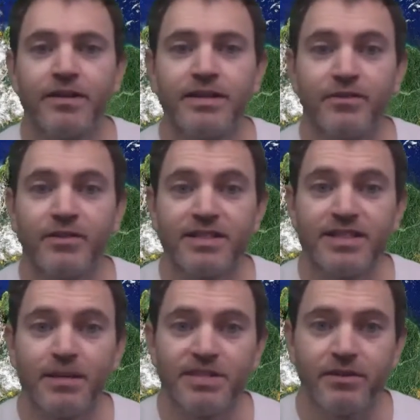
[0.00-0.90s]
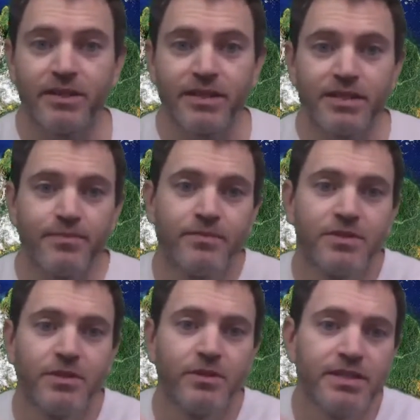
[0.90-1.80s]
different sub-series,
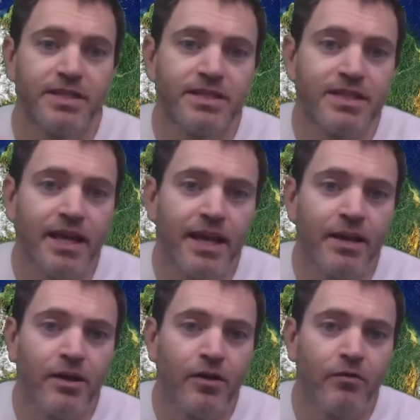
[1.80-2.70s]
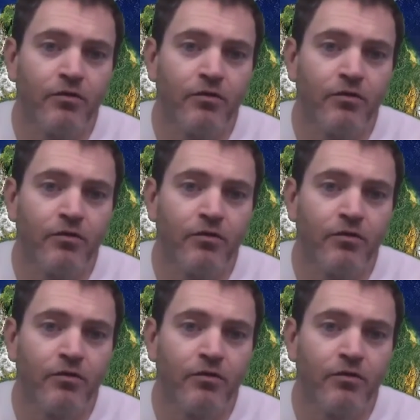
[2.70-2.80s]
so this is it